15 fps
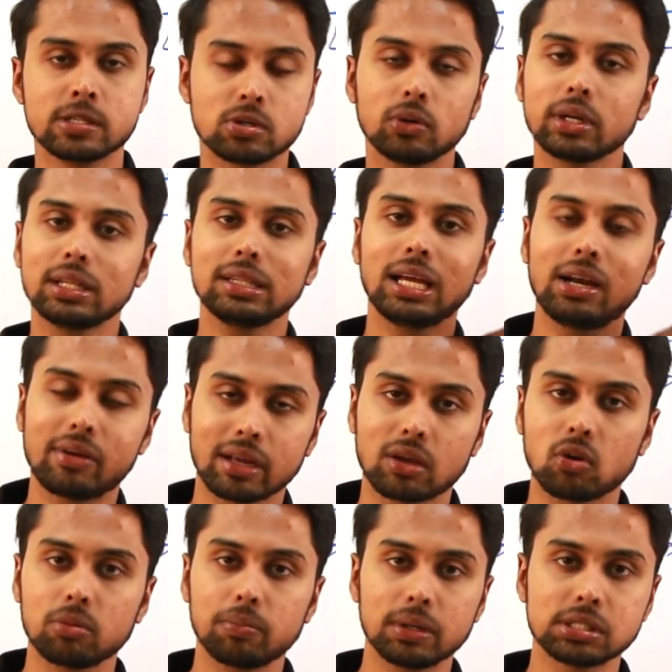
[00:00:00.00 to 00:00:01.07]
So, in that
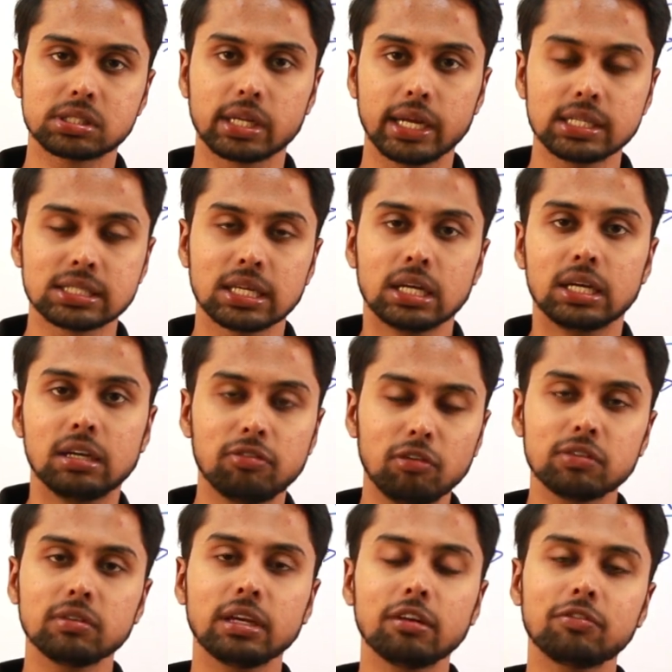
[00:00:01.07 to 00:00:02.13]
recruitment stage,
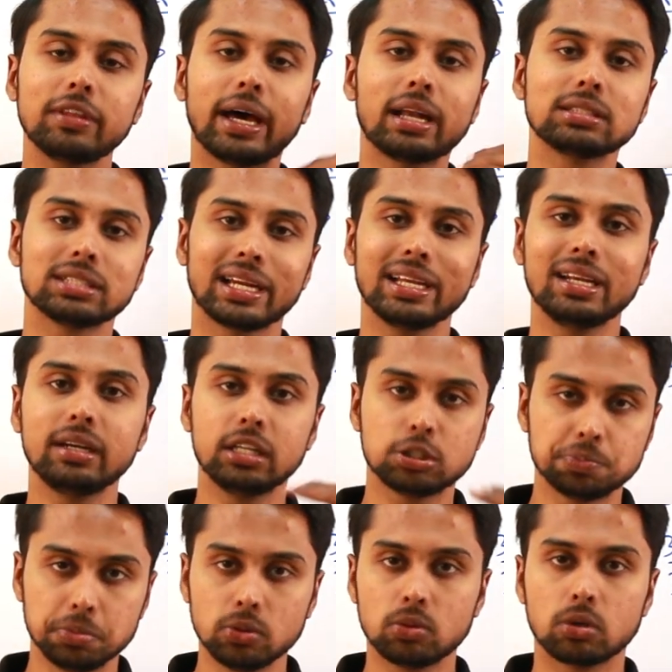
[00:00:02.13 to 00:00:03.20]
if there is any
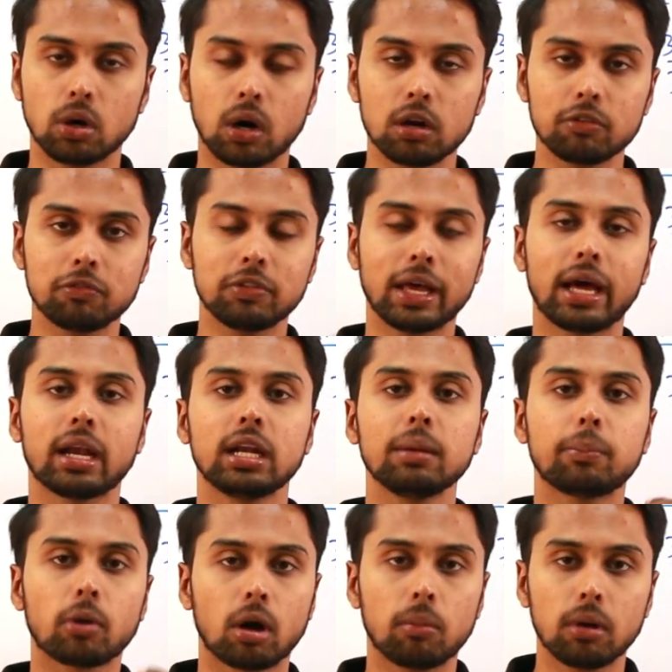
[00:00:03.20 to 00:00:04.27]
dispute or if there is
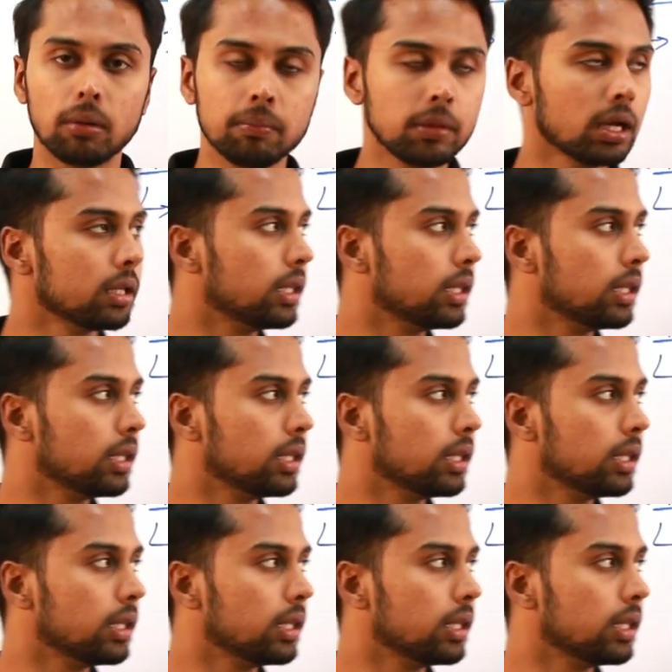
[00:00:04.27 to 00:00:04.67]
any problem,